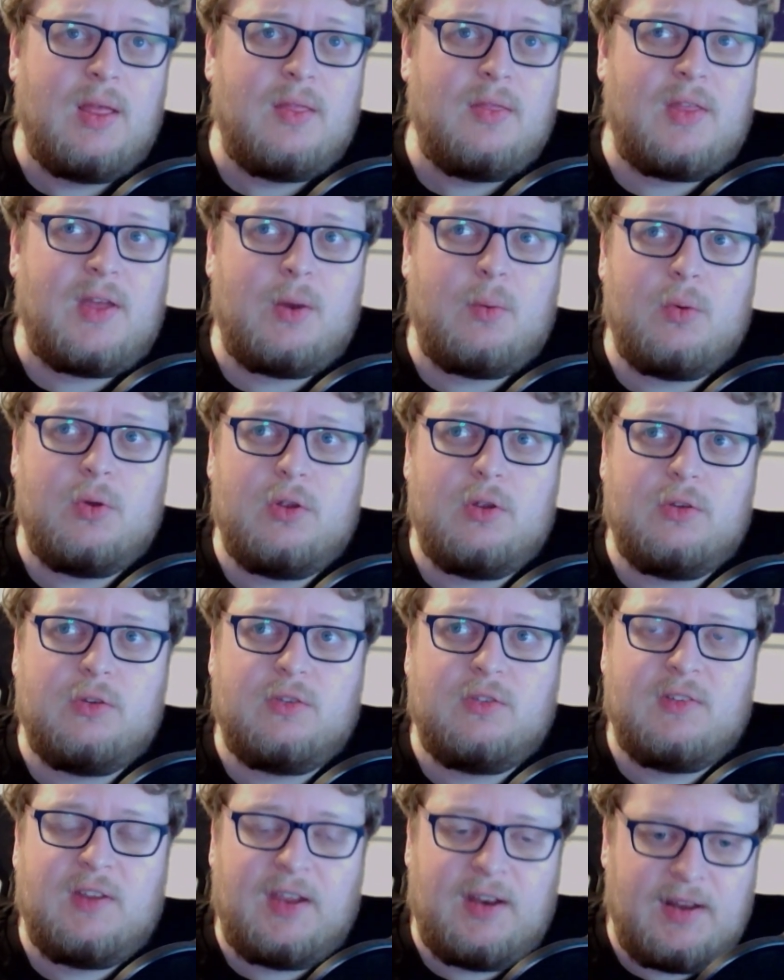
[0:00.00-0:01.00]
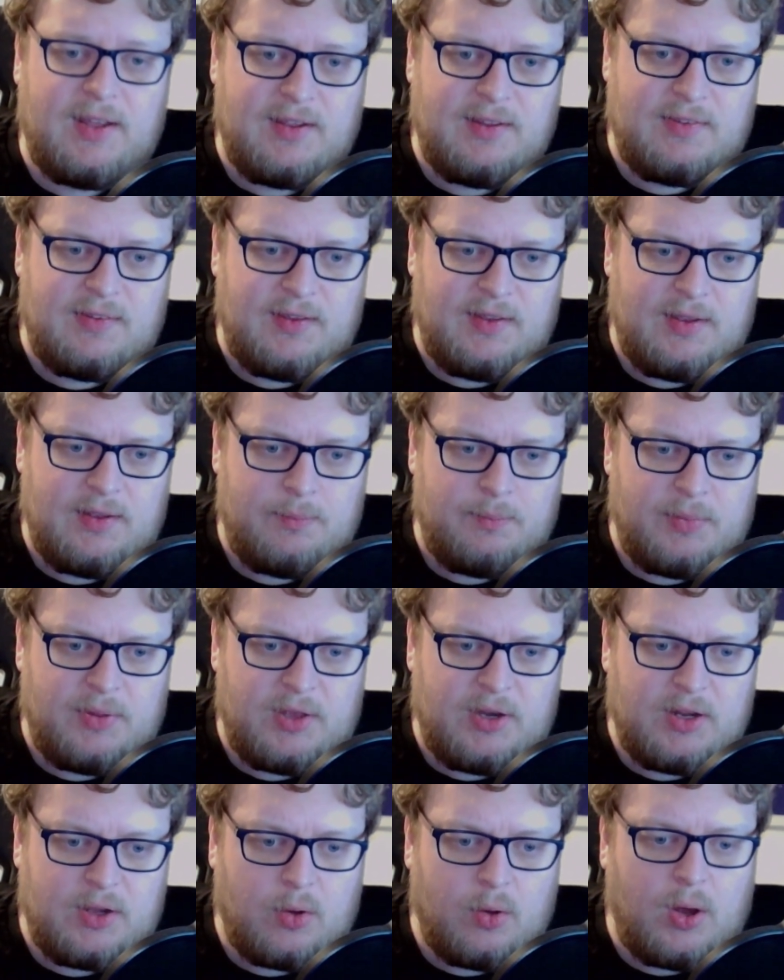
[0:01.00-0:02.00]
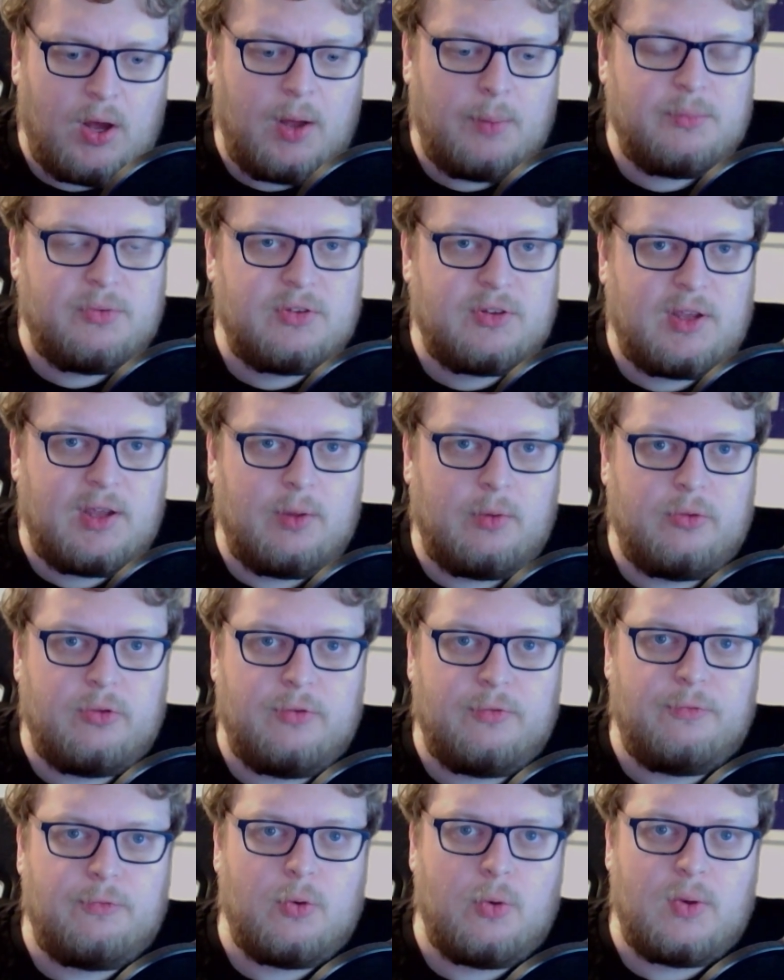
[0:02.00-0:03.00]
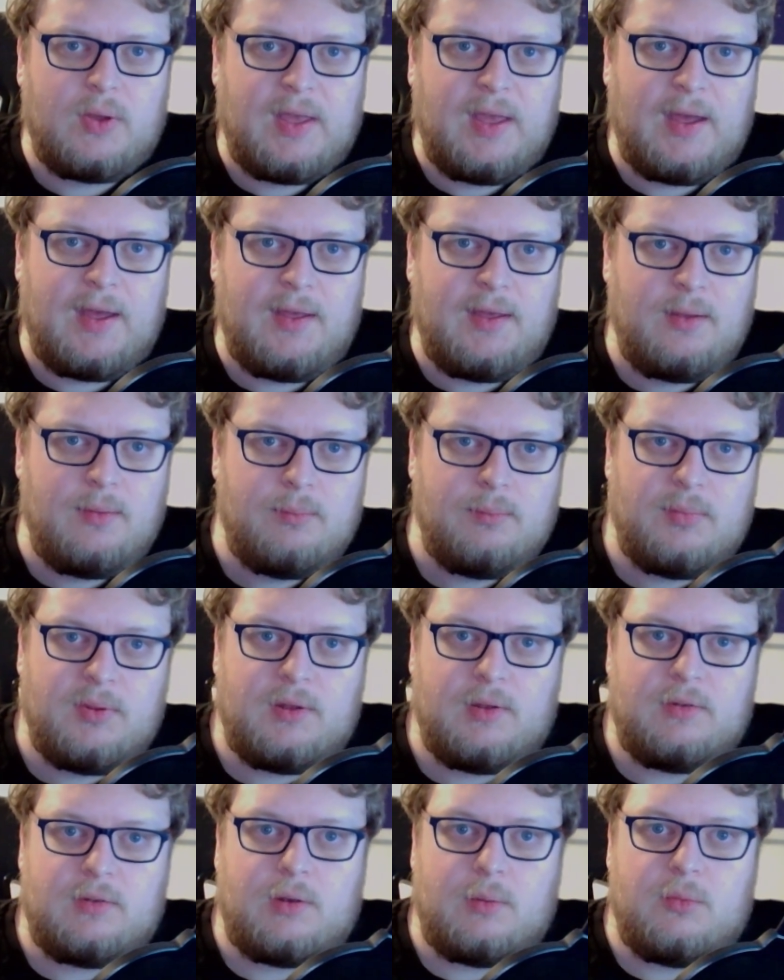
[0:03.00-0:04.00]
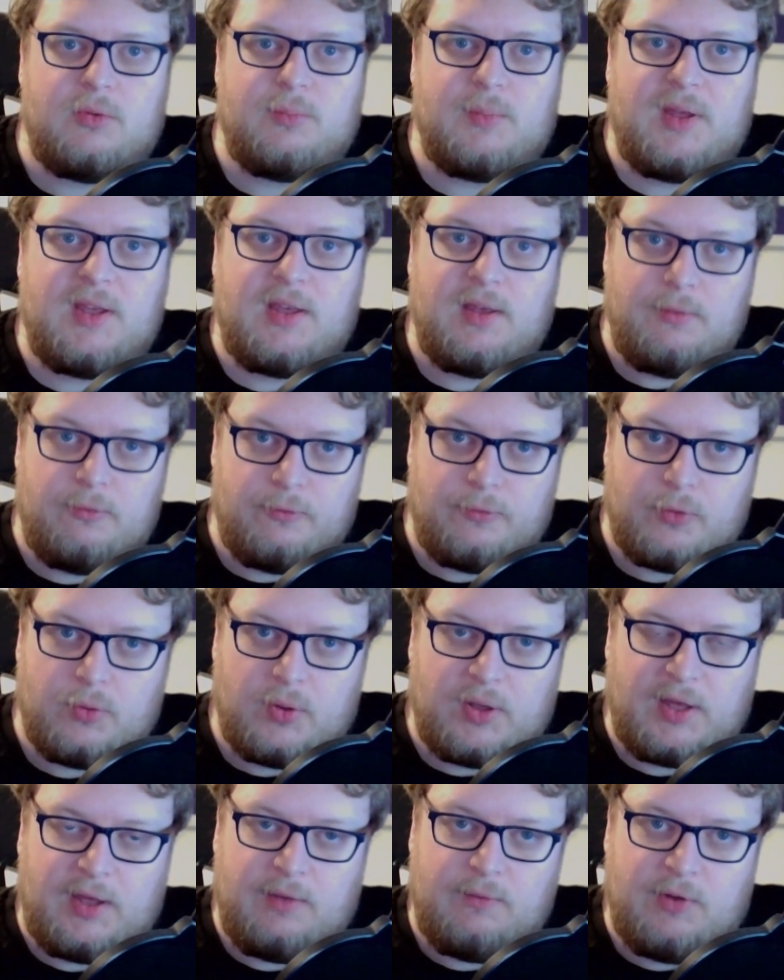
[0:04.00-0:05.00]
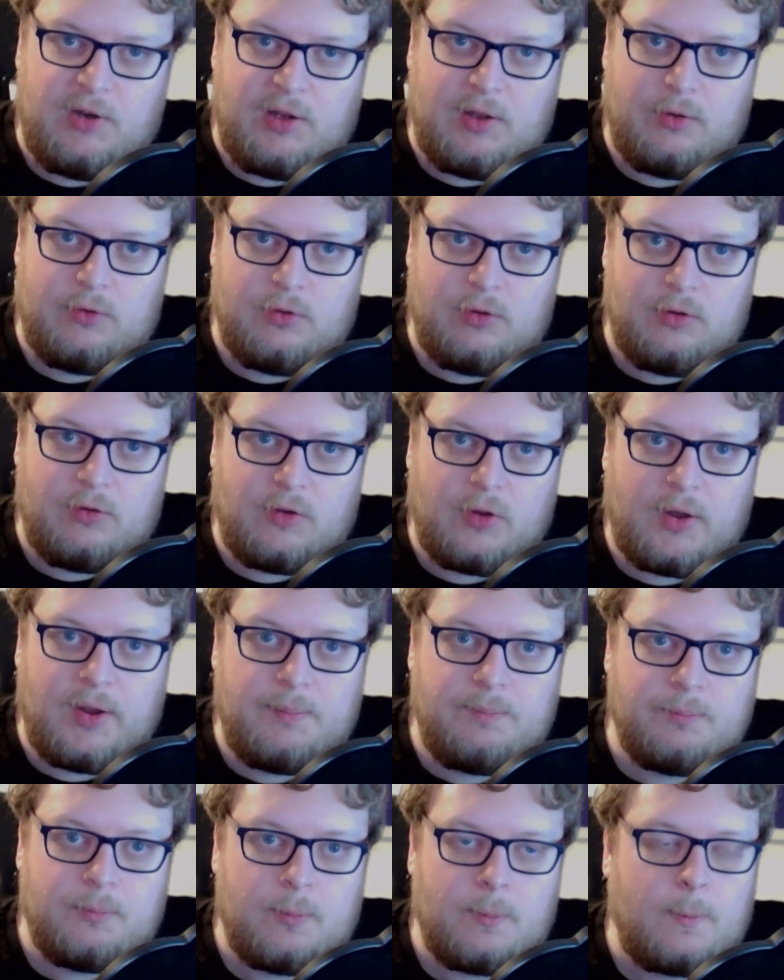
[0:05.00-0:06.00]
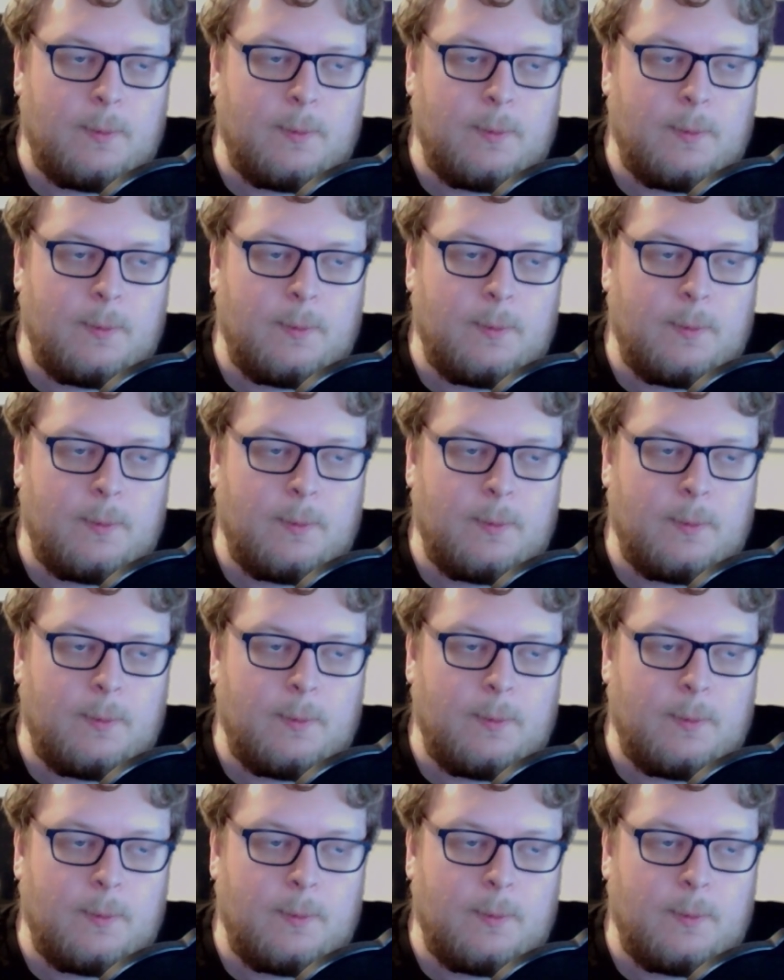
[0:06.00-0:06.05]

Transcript: that was 1080, but then it got upscaled to 4K because I was making 4K videos at the time.